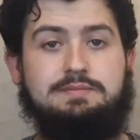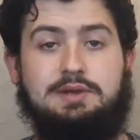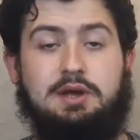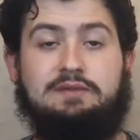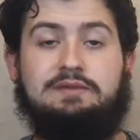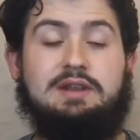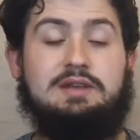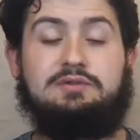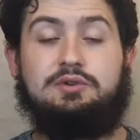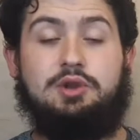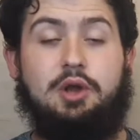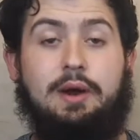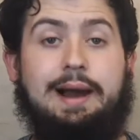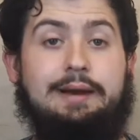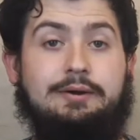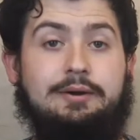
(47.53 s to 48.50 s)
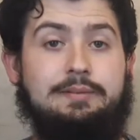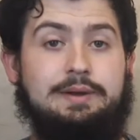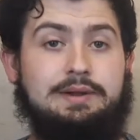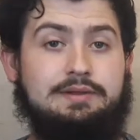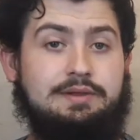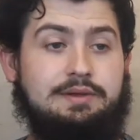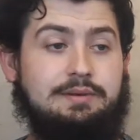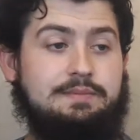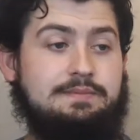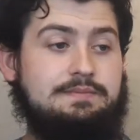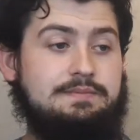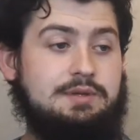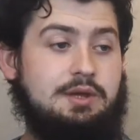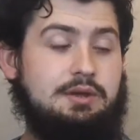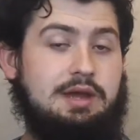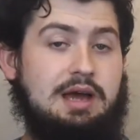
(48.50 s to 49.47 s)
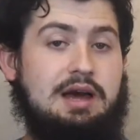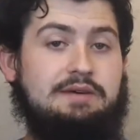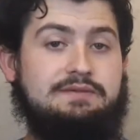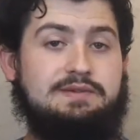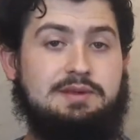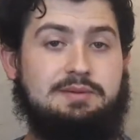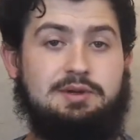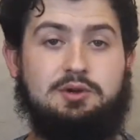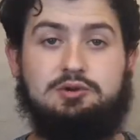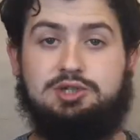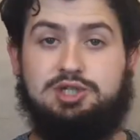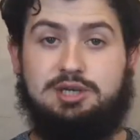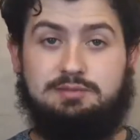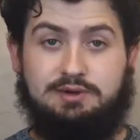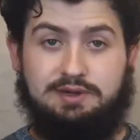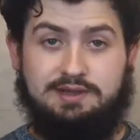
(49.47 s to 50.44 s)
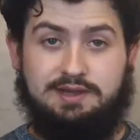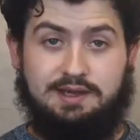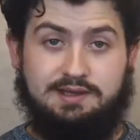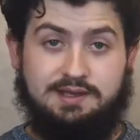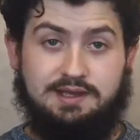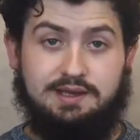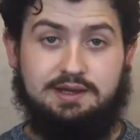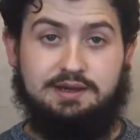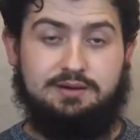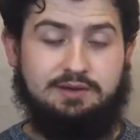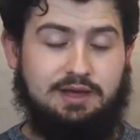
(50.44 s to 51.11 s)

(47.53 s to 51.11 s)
you know, if any of you know Arabic, you know, you have something called Jam'a Taksir,